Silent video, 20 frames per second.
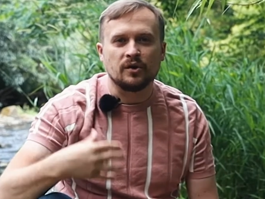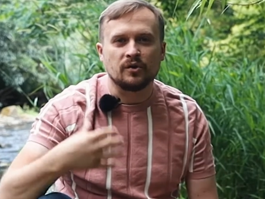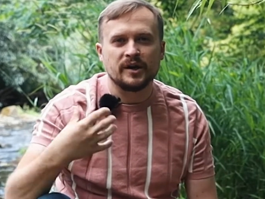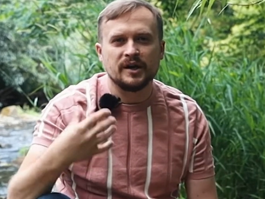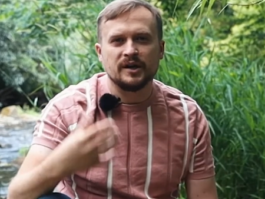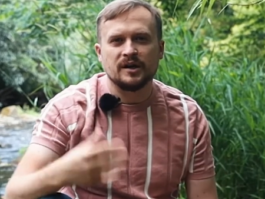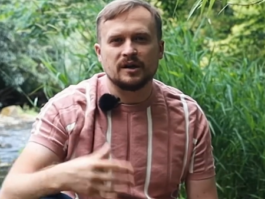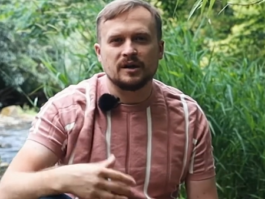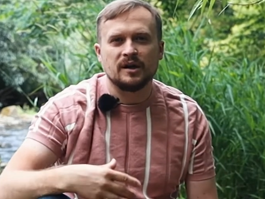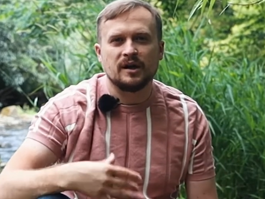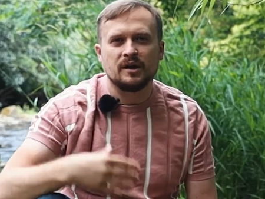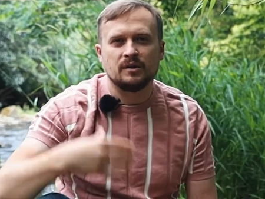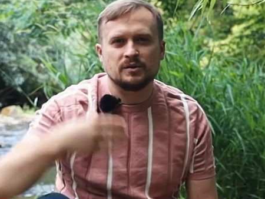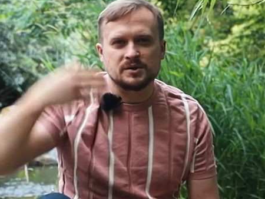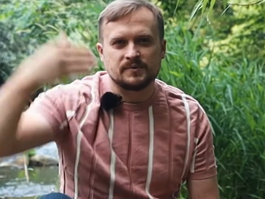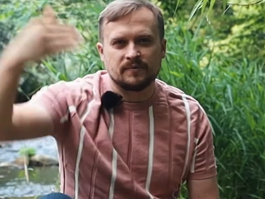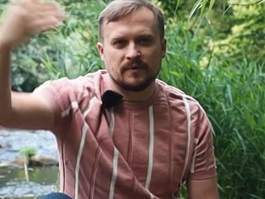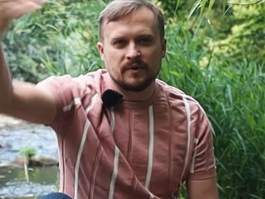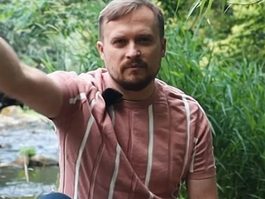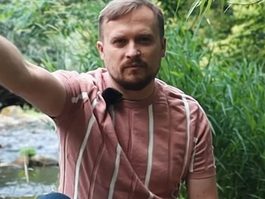rainy
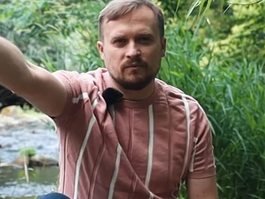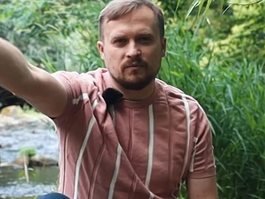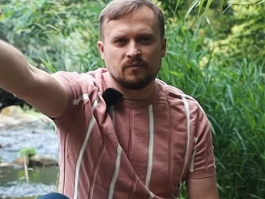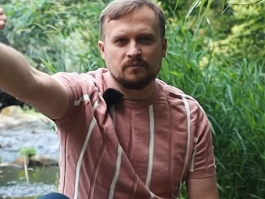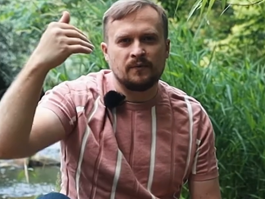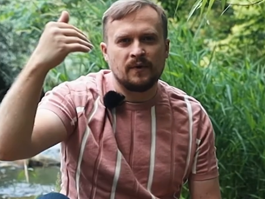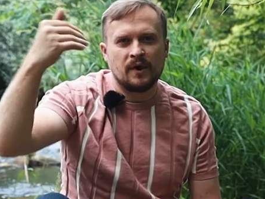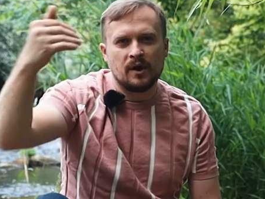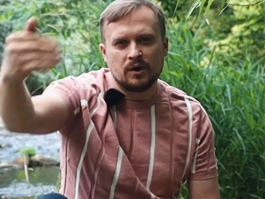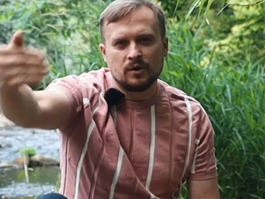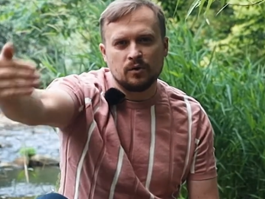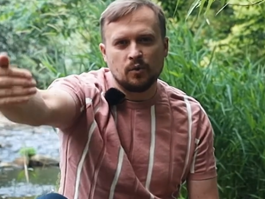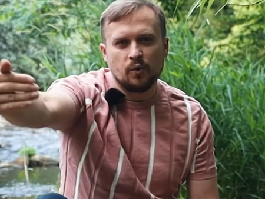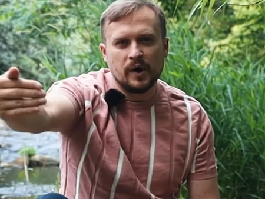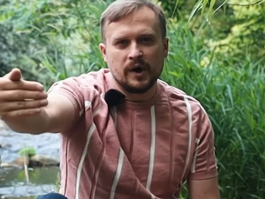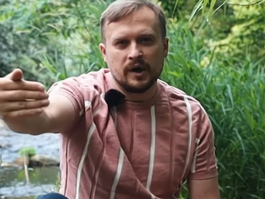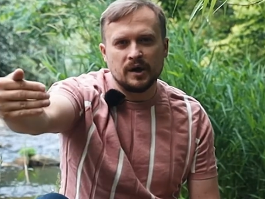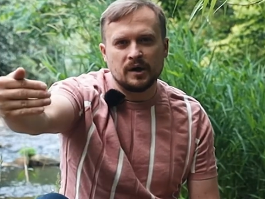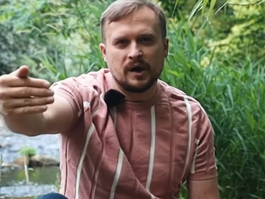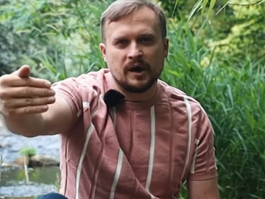clouds from far
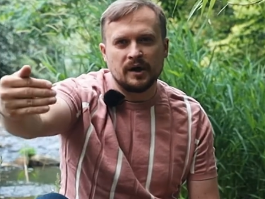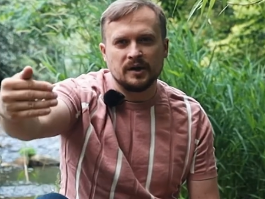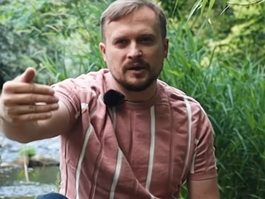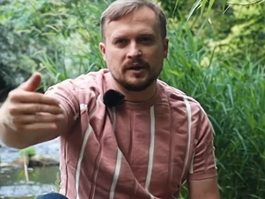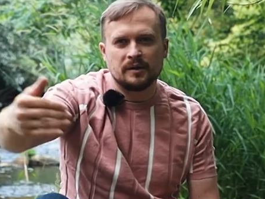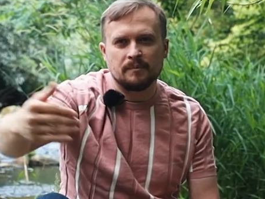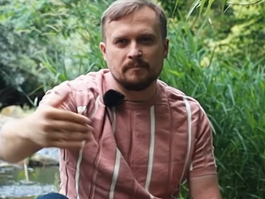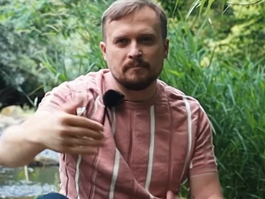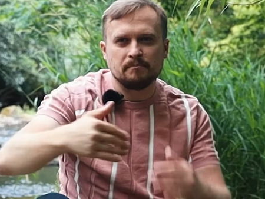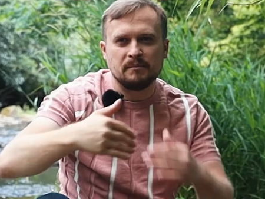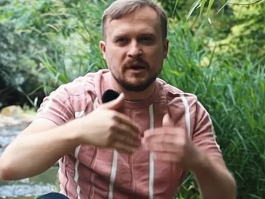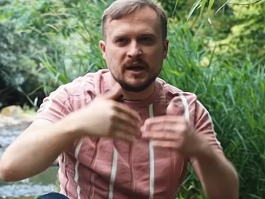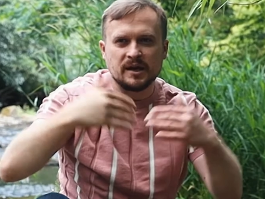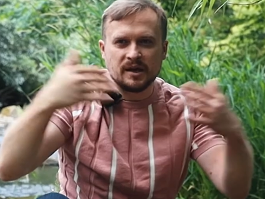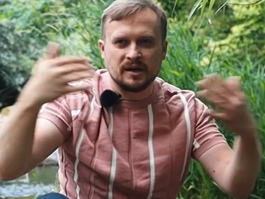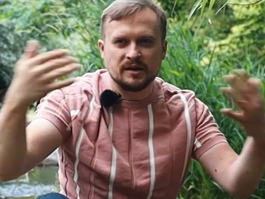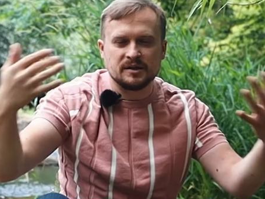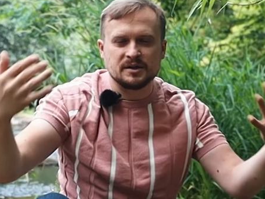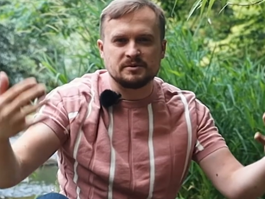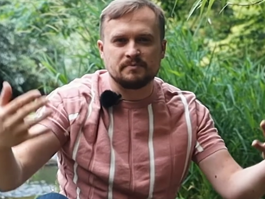away, kind of
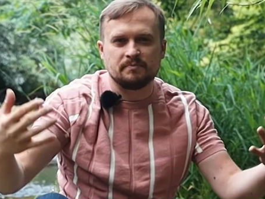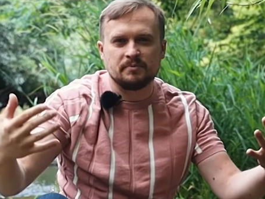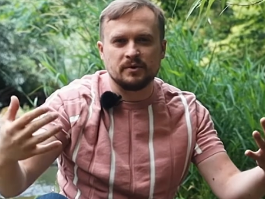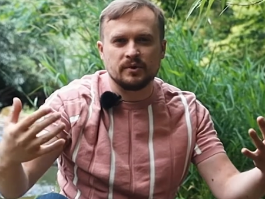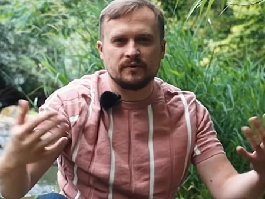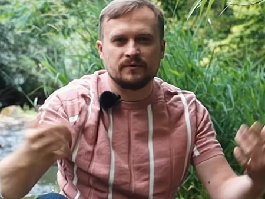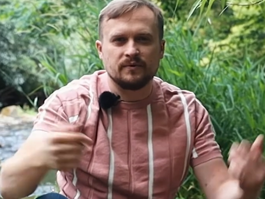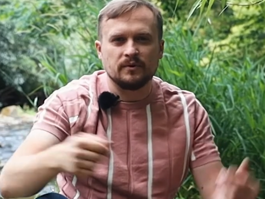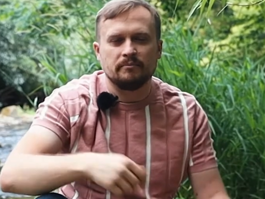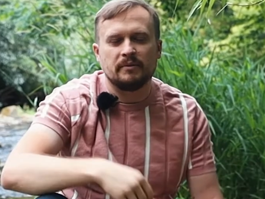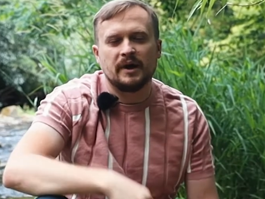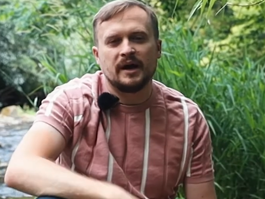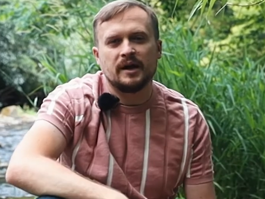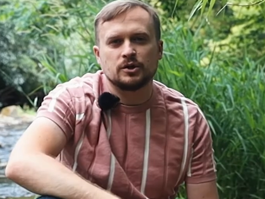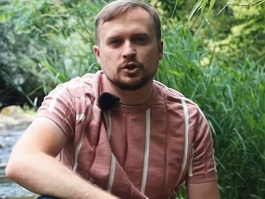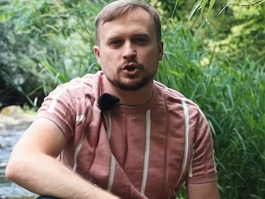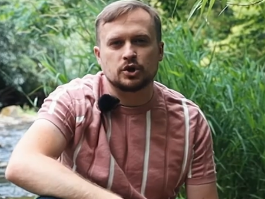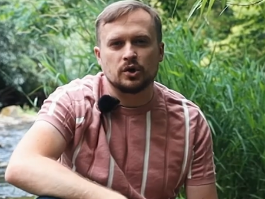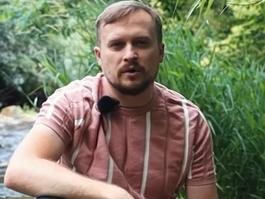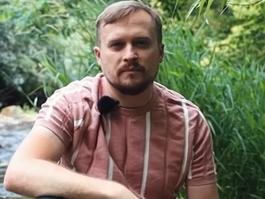making this beautiful
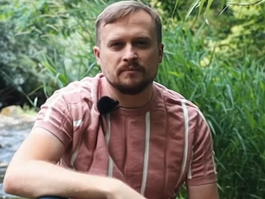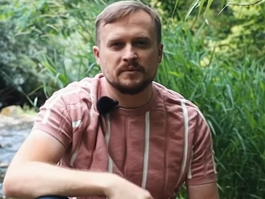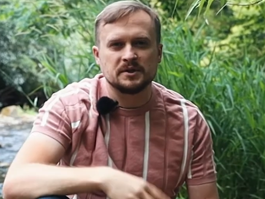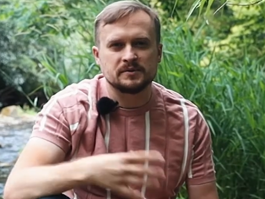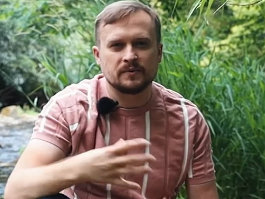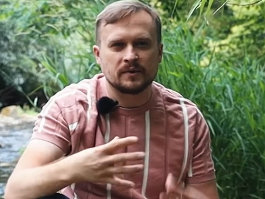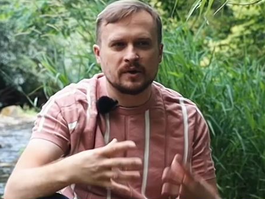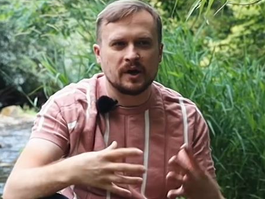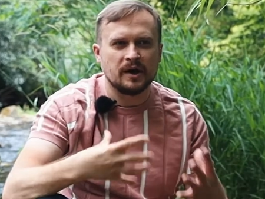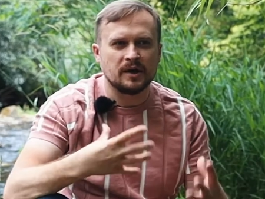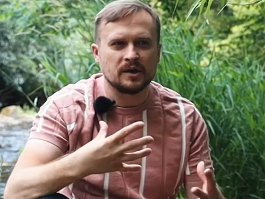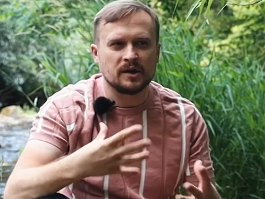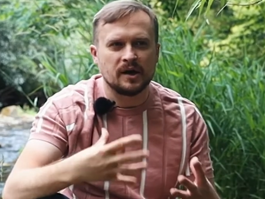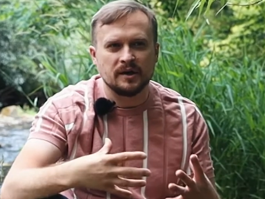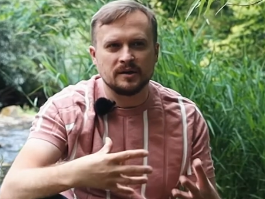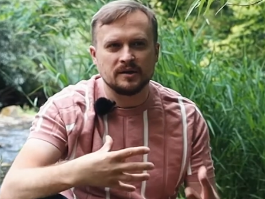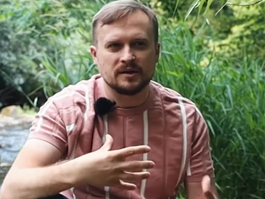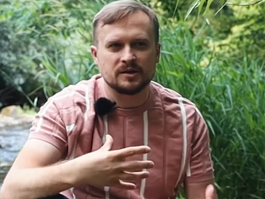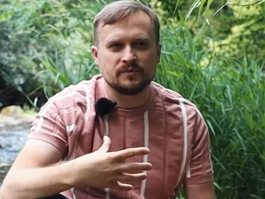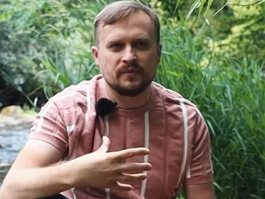backdrop, this kind,
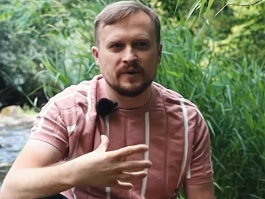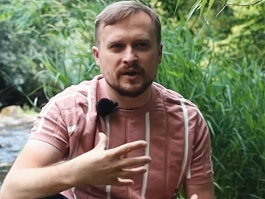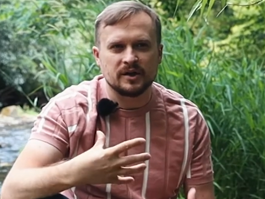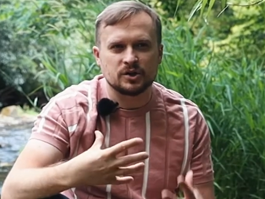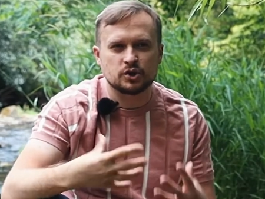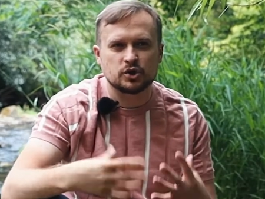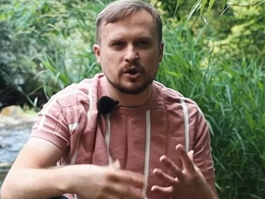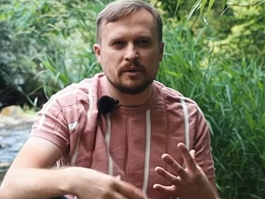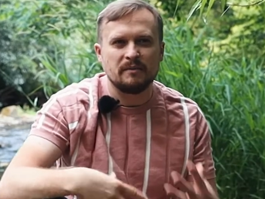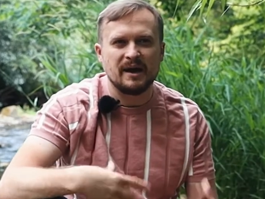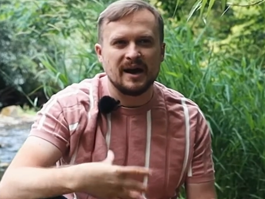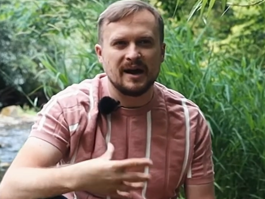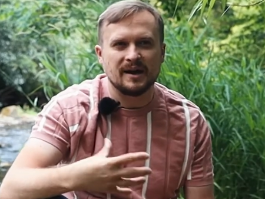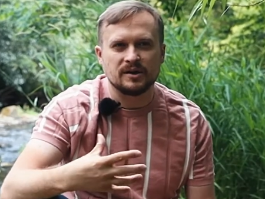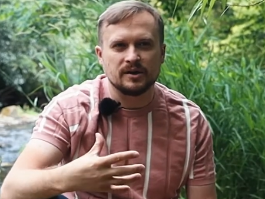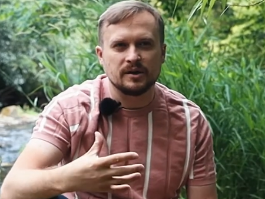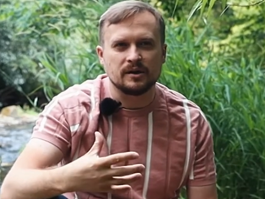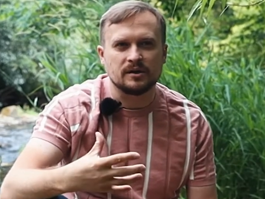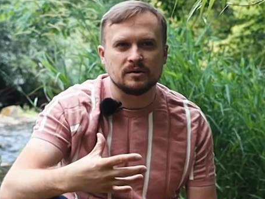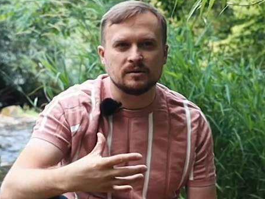kind of very
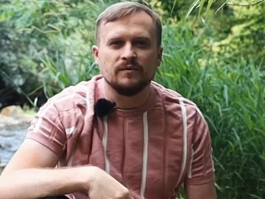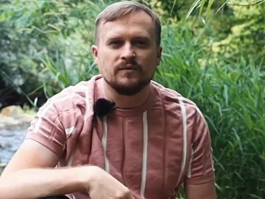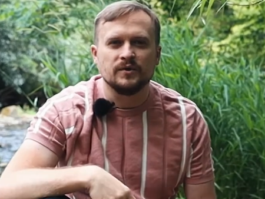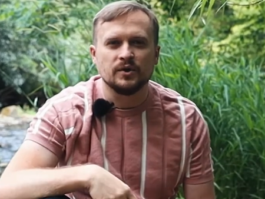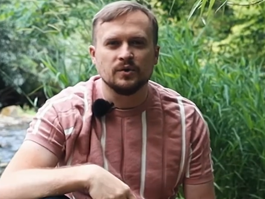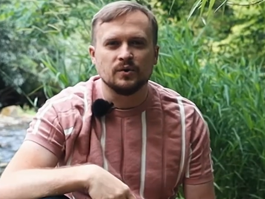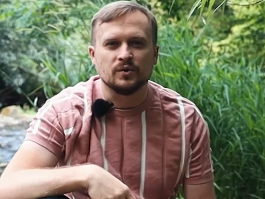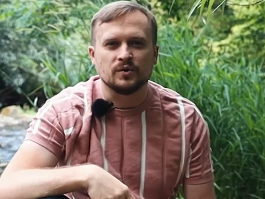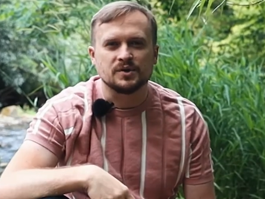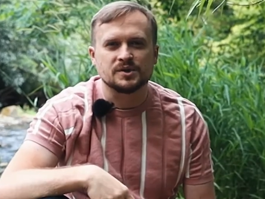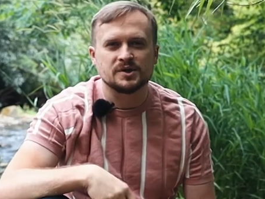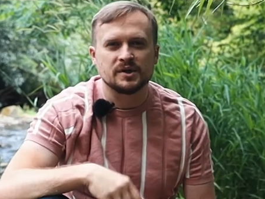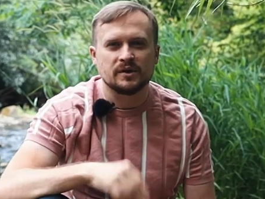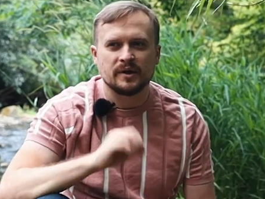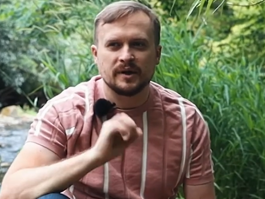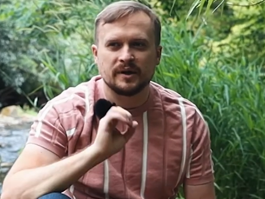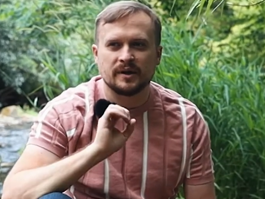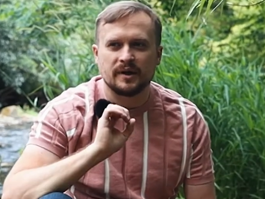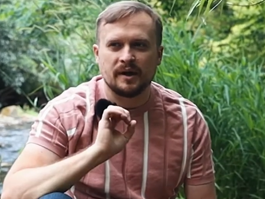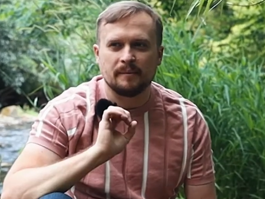dramatic view. So
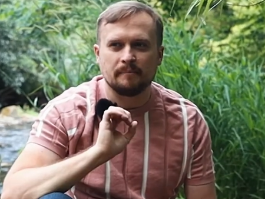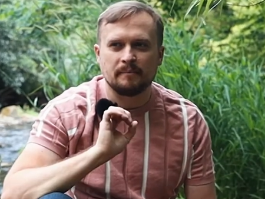I,